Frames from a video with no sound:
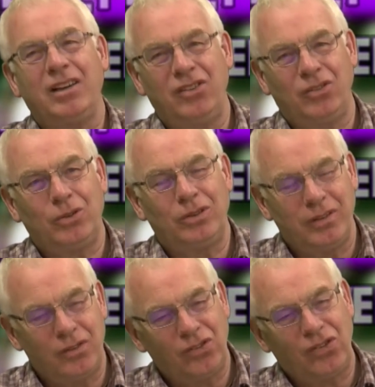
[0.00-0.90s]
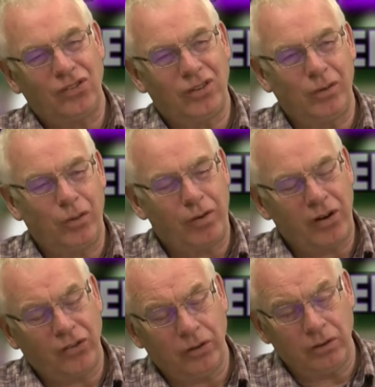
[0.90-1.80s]
and it's only there's a certain
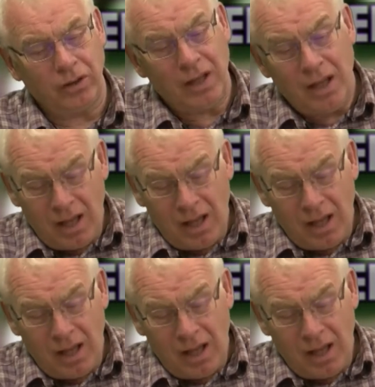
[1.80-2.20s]
threshold.